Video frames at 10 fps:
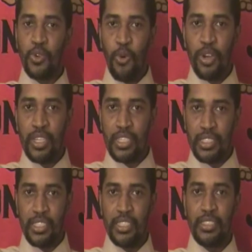
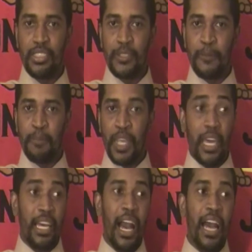ordinances.
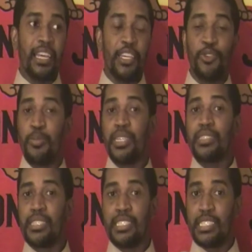And God, you're
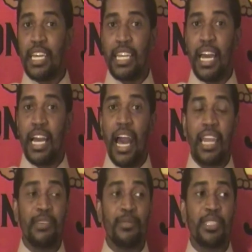basically saying that
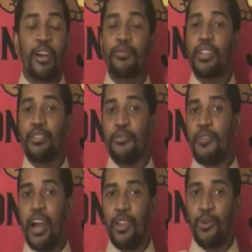God himself doesn't
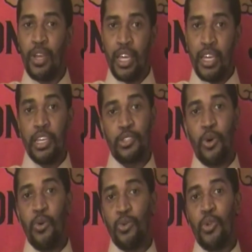follow his
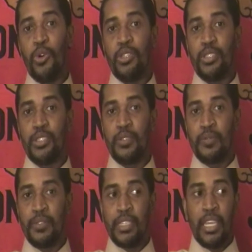own laws.
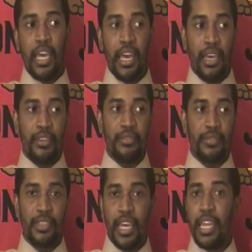And
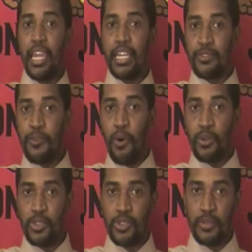that's
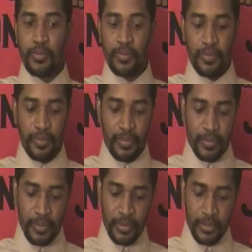false.
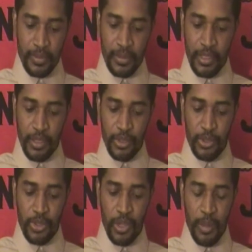
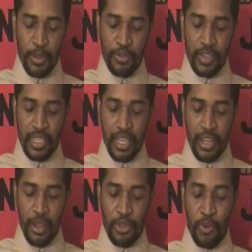So let me read
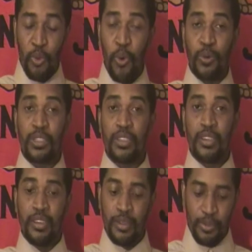another quote
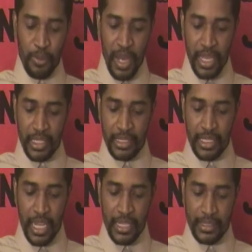from Haile
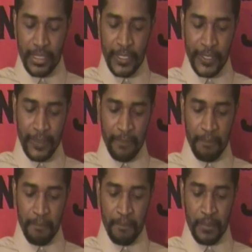Selassie.
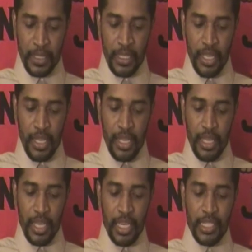
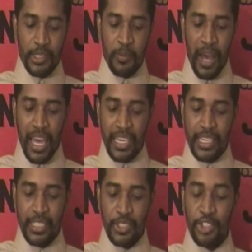It is by his